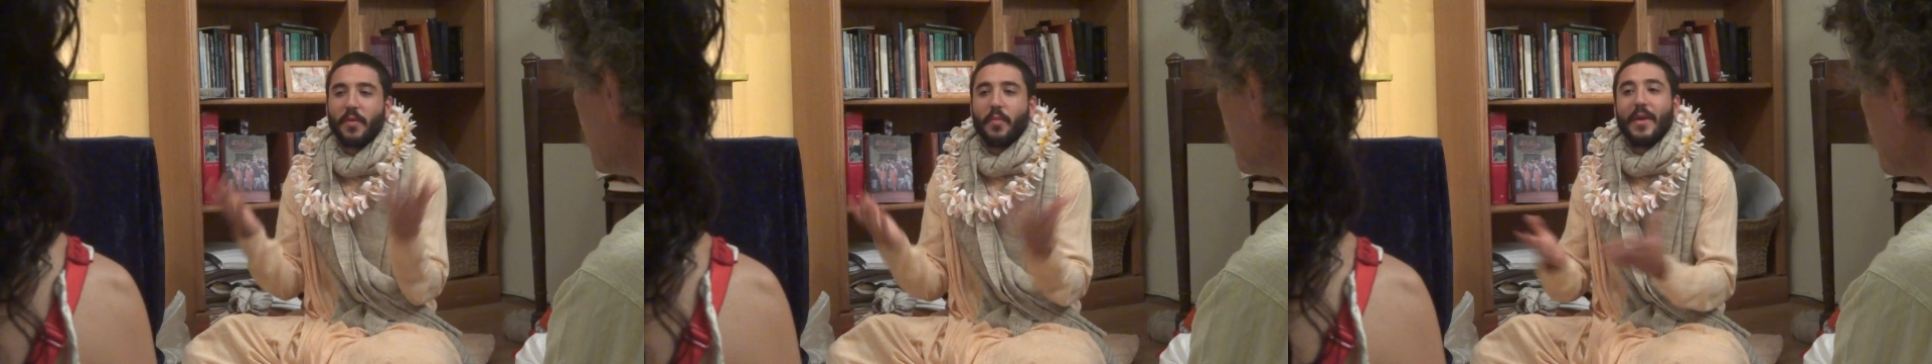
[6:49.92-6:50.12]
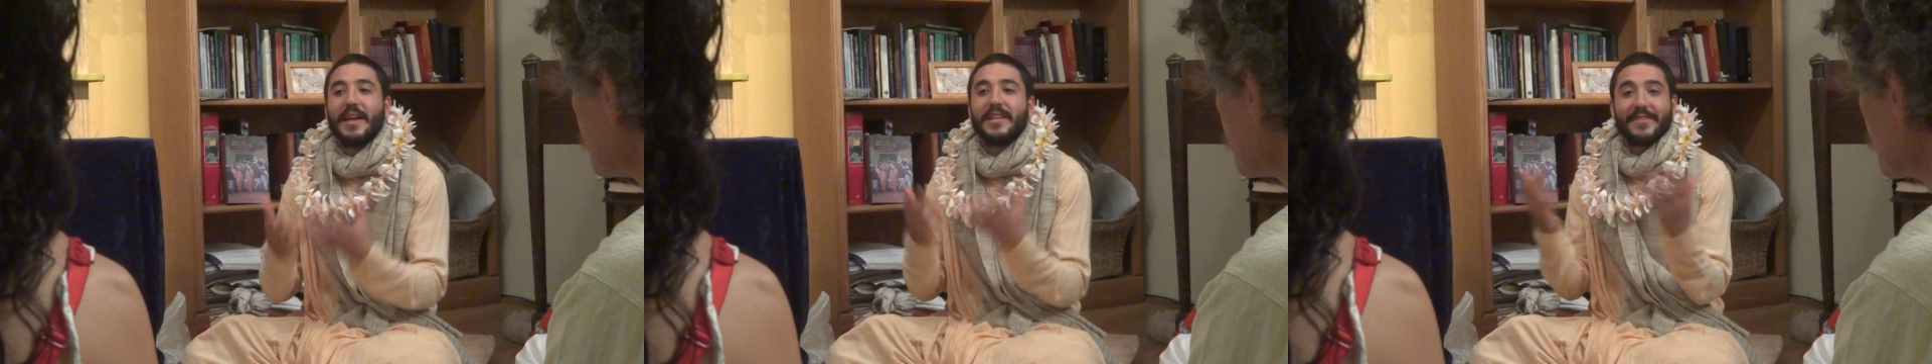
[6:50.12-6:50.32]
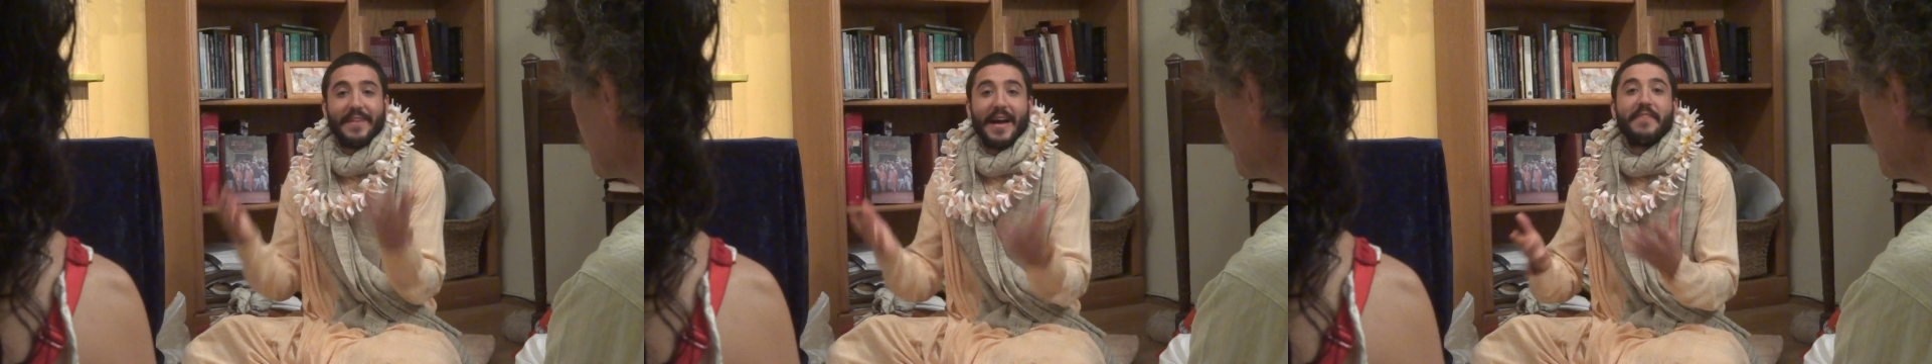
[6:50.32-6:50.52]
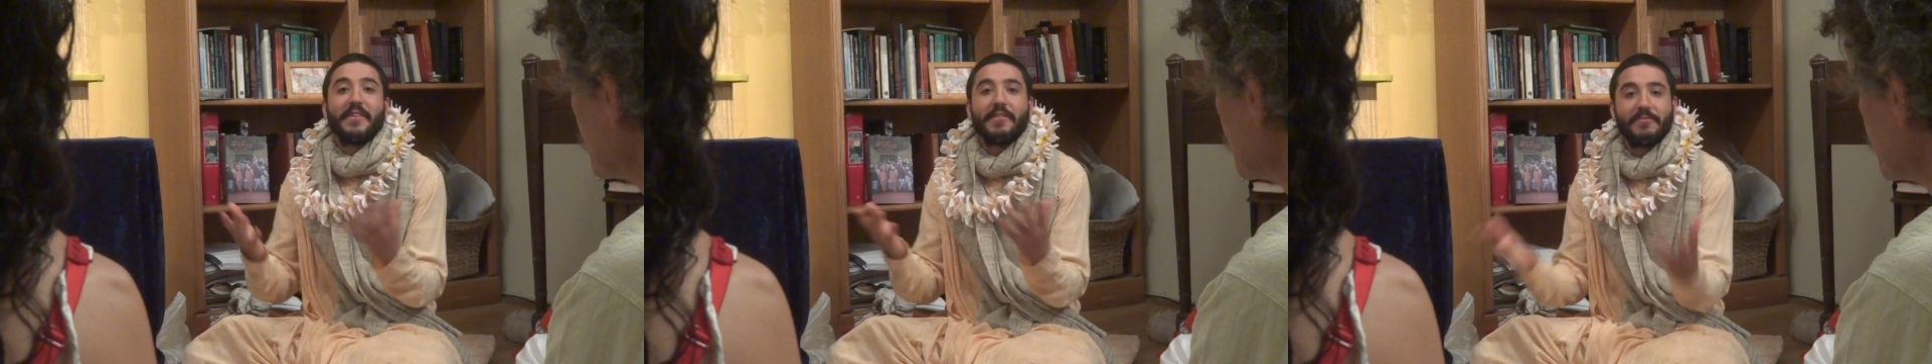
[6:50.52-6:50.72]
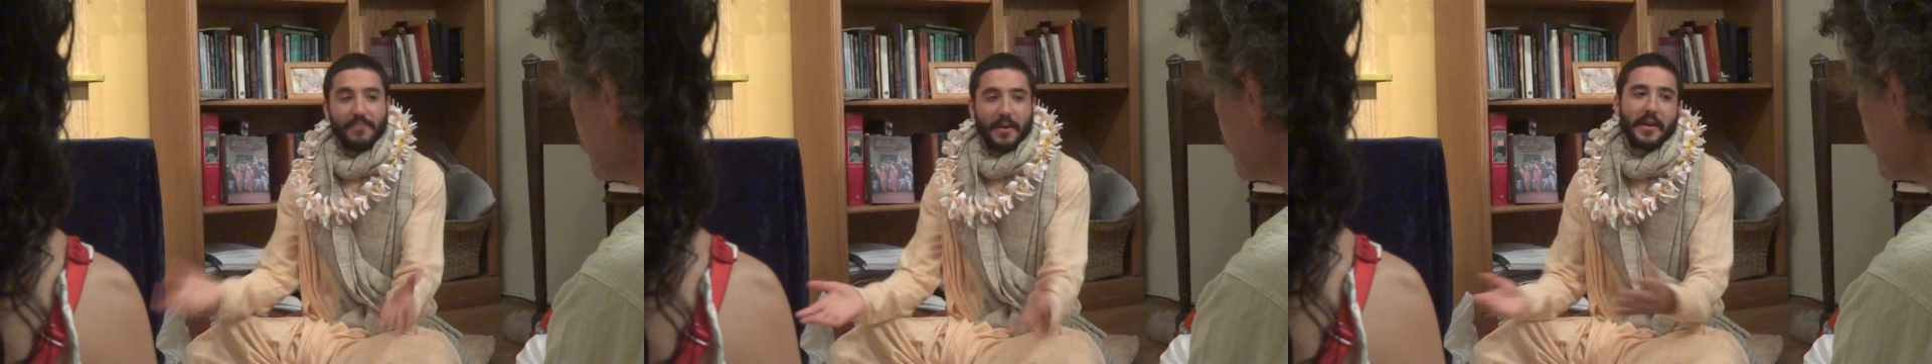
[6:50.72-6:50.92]
ways of having
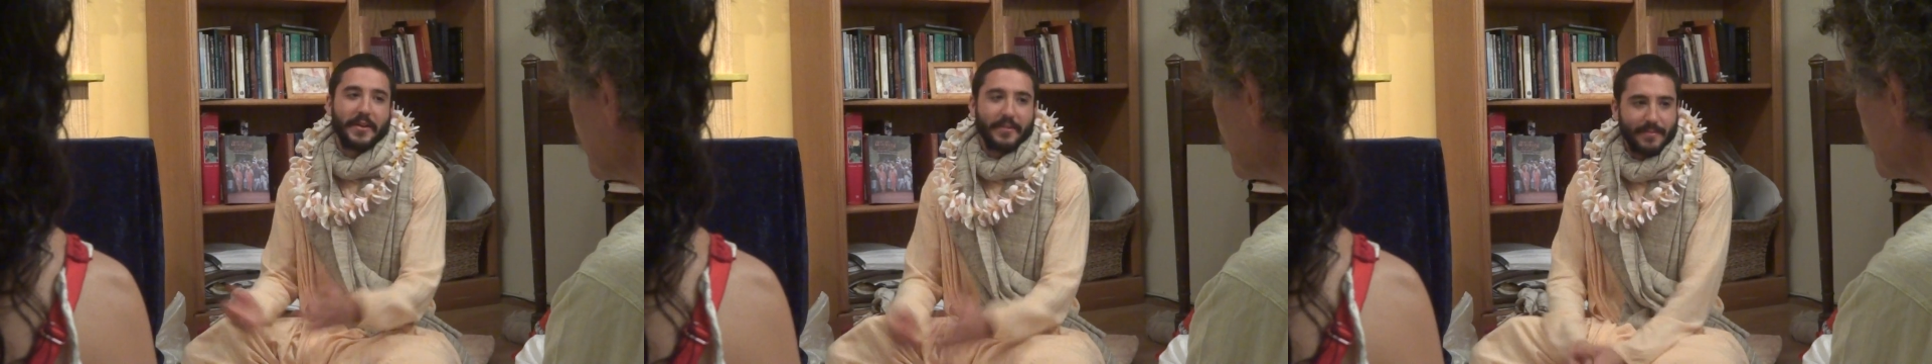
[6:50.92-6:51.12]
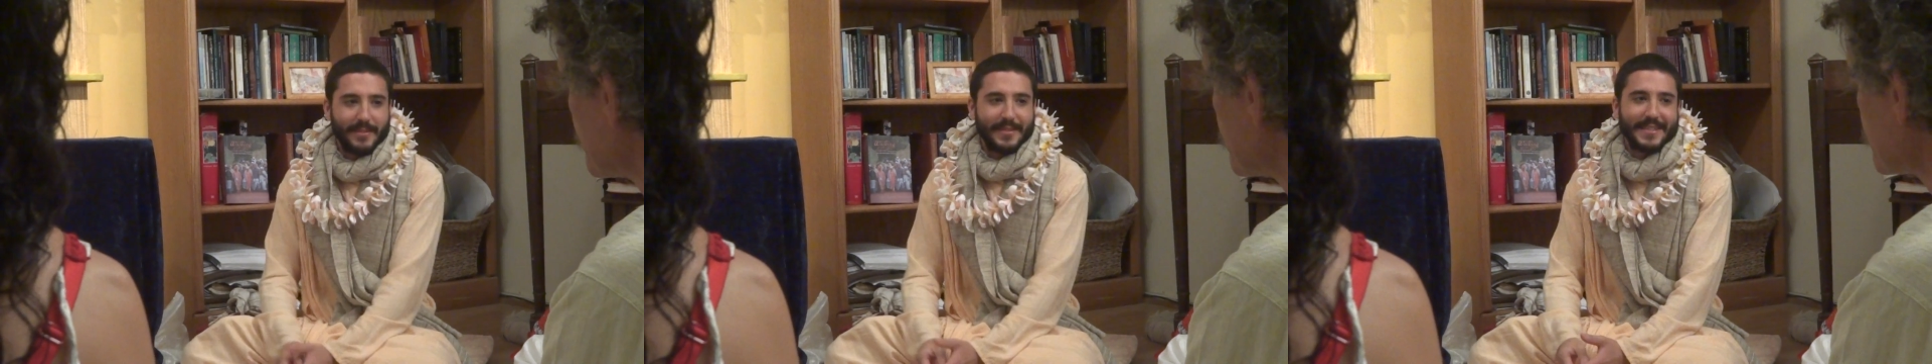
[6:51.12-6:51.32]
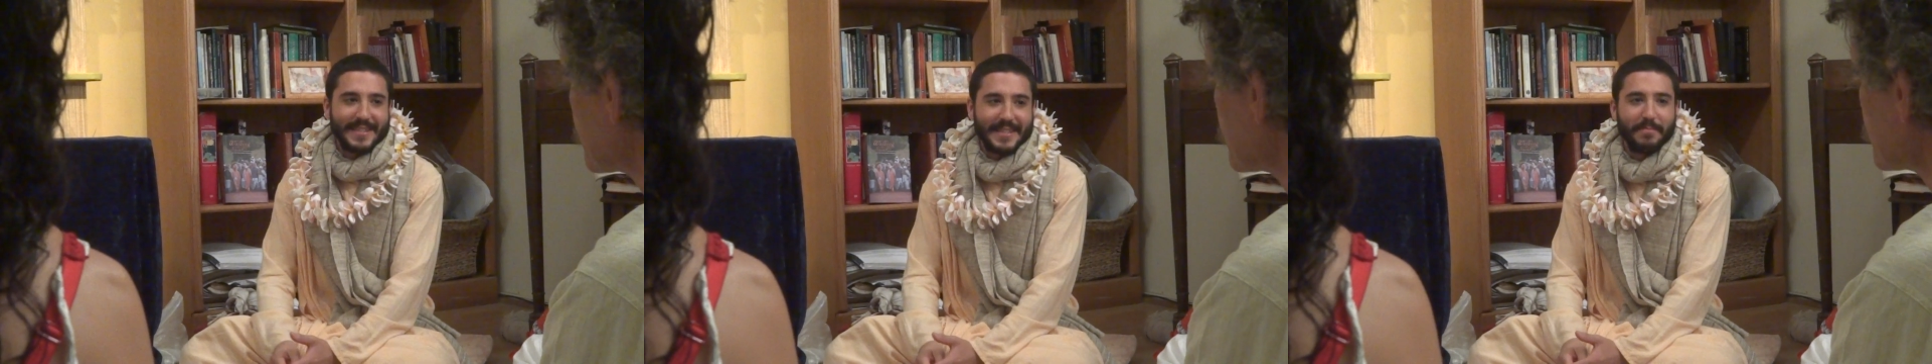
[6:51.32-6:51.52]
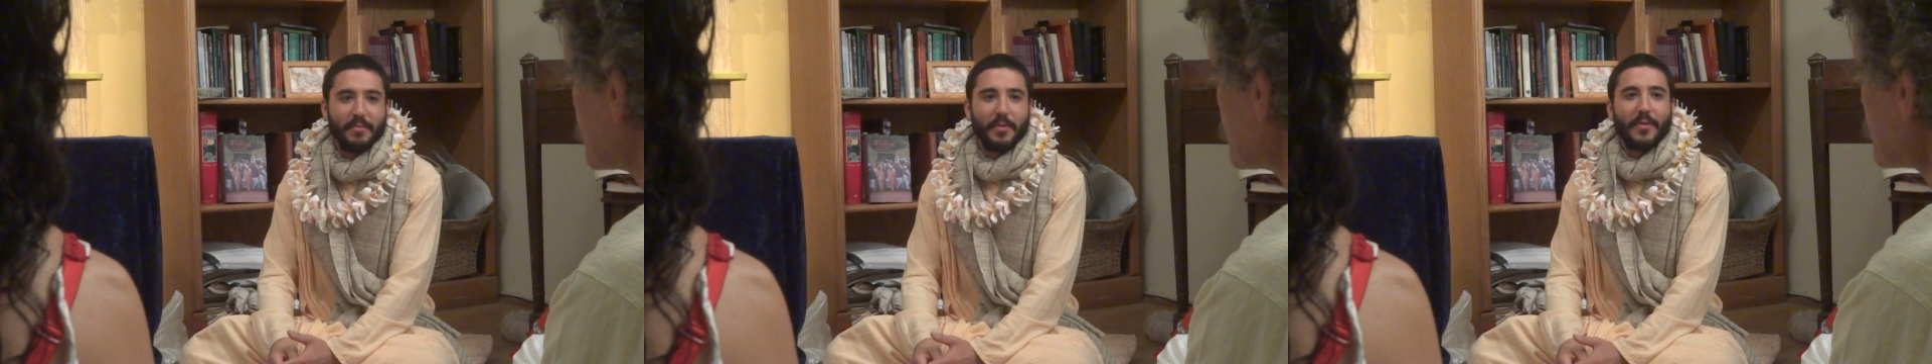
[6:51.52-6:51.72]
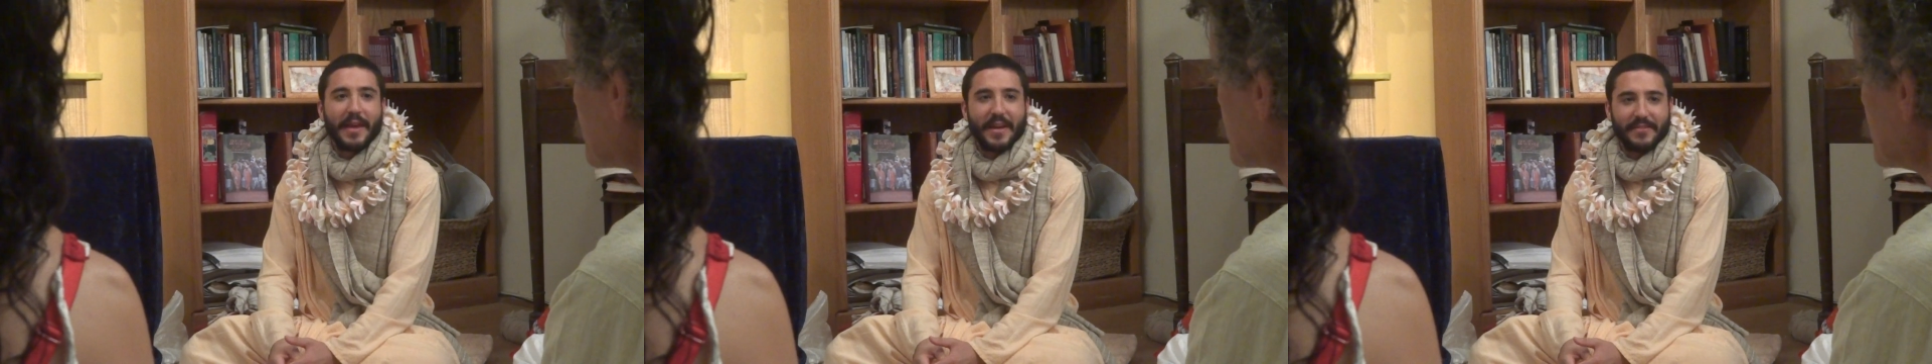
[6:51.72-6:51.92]
fun is a
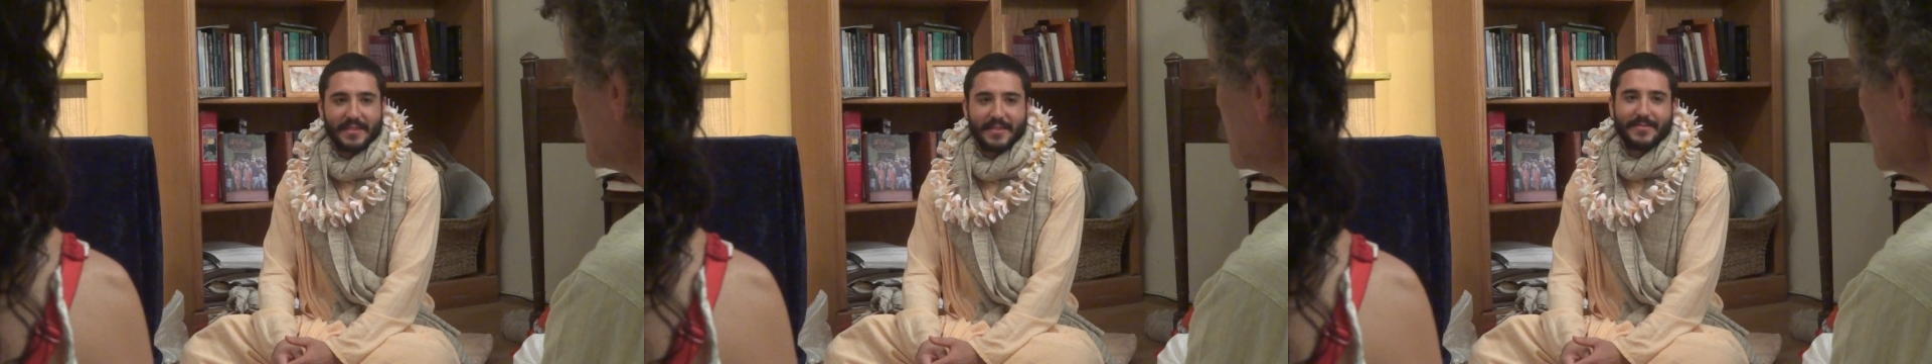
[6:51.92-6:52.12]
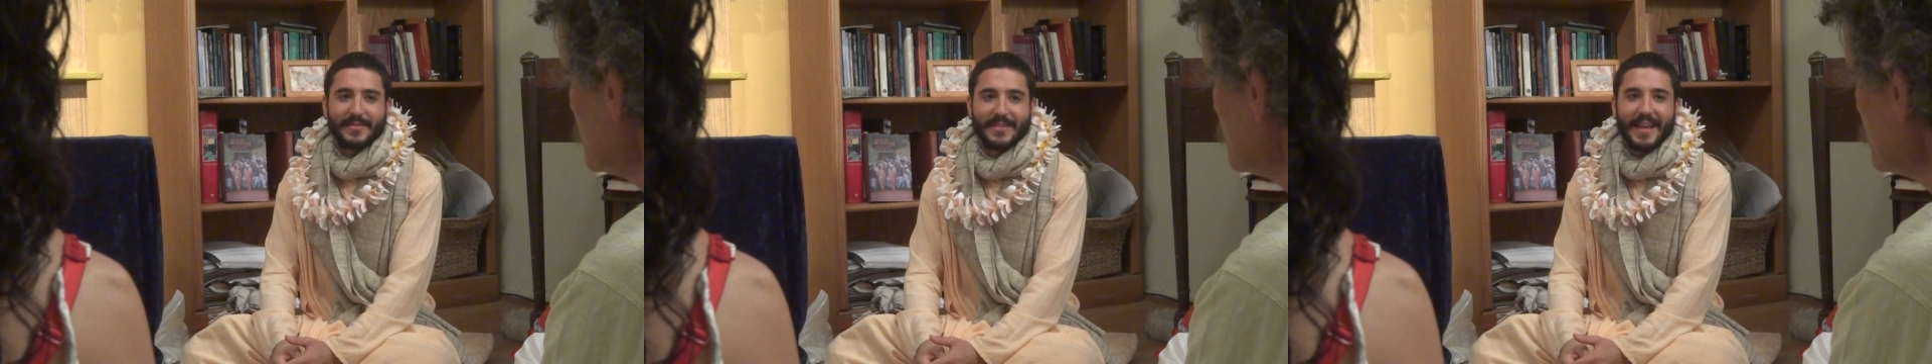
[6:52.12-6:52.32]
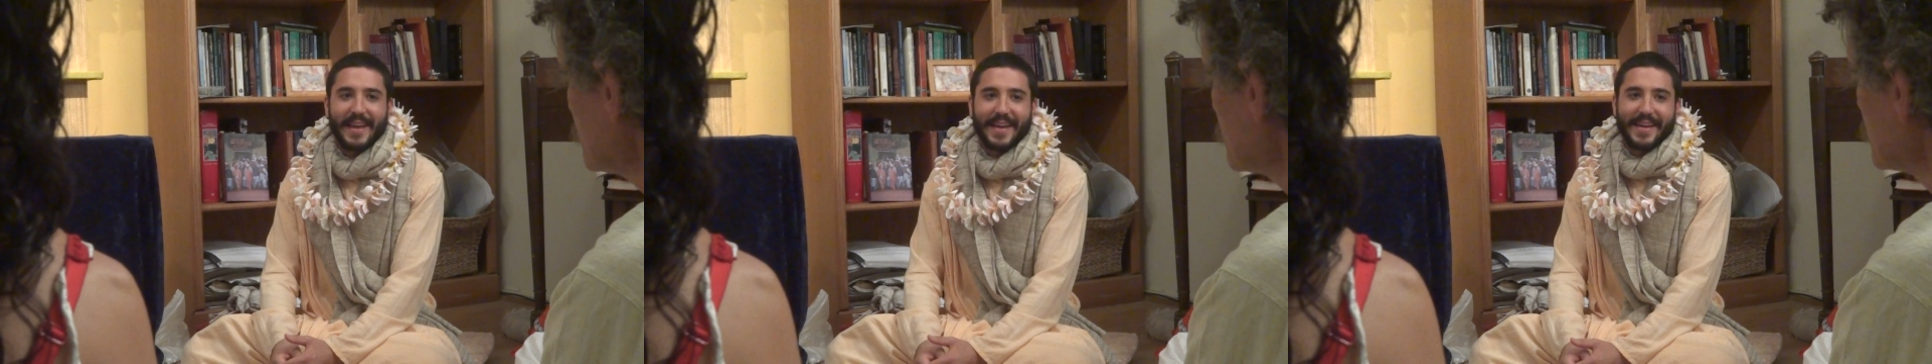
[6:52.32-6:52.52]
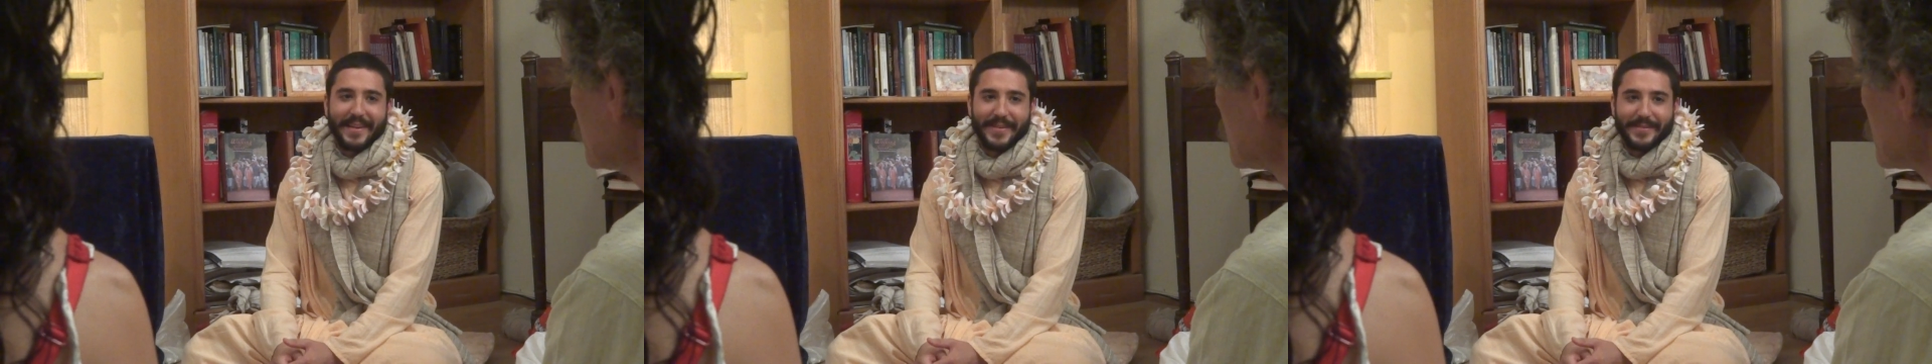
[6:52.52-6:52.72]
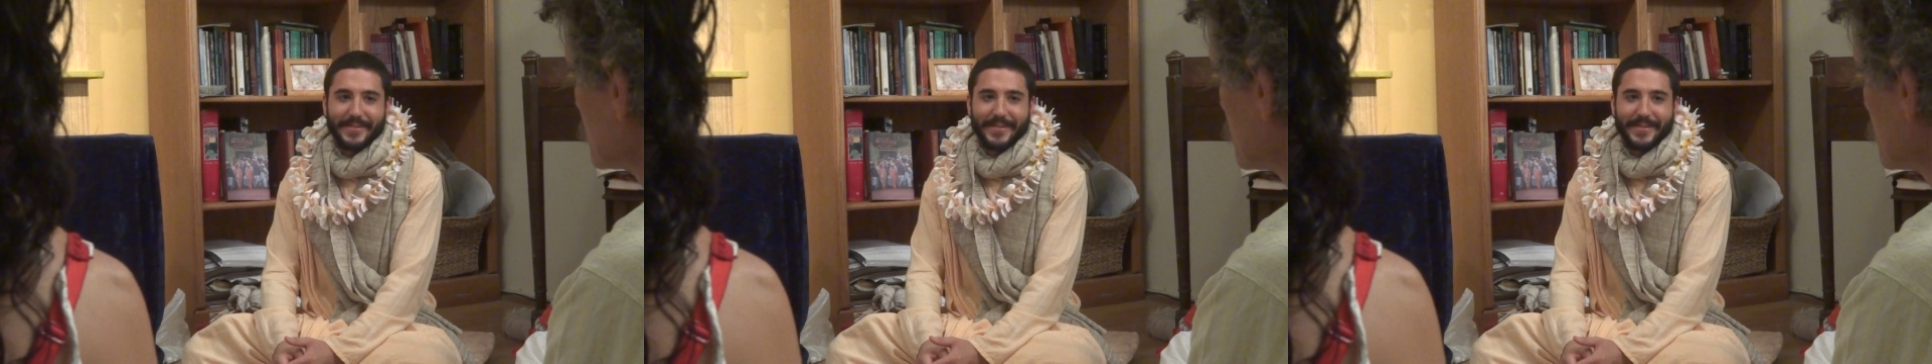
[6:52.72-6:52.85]
simple way of saying it.